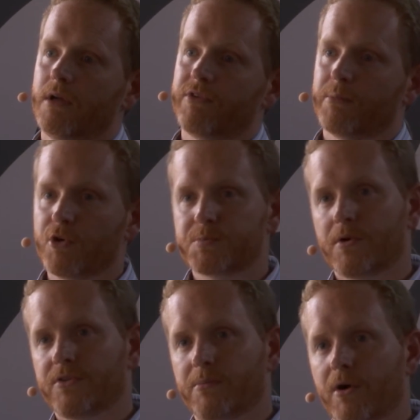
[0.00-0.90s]
For the most
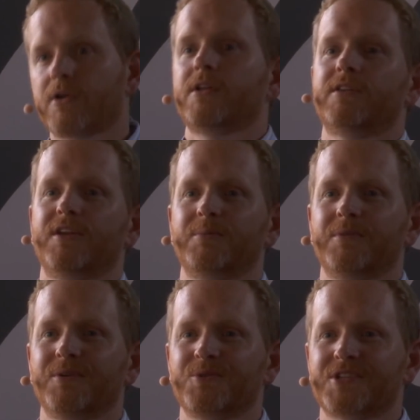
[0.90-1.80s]
part, their marketing
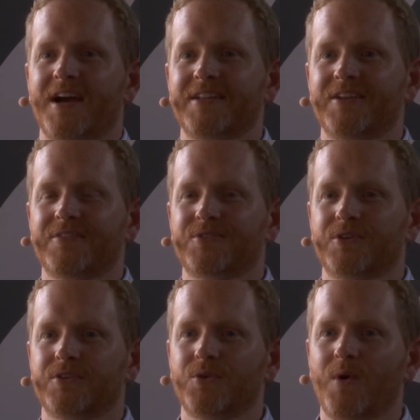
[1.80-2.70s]
team was kind enough
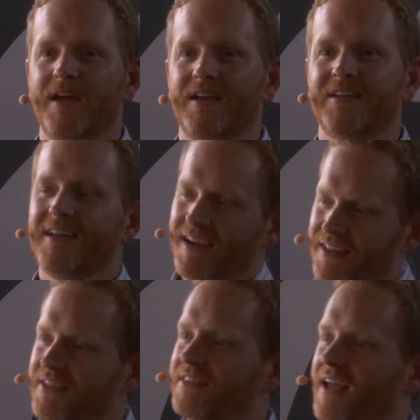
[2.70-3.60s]
to weigh in. I
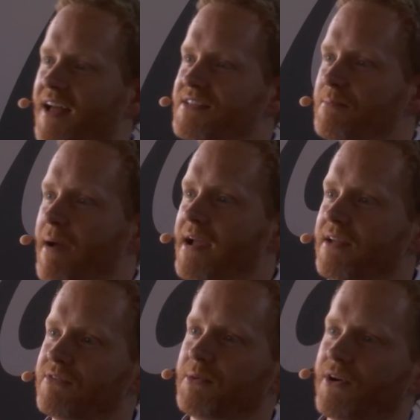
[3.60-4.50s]
think they had some
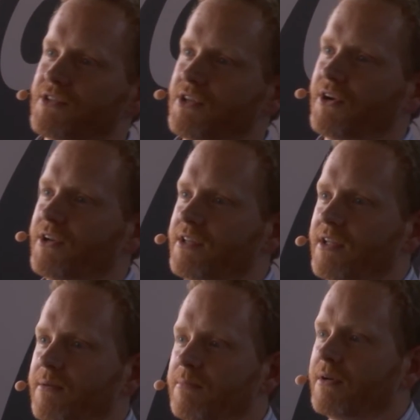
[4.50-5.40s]
backing from their engineering
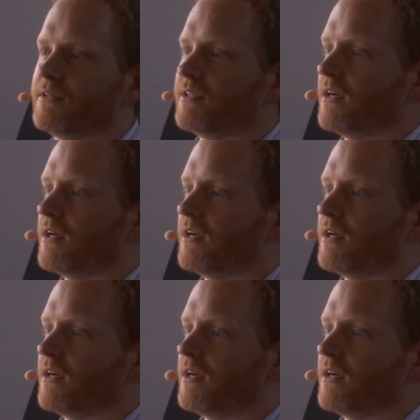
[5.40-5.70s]
team, but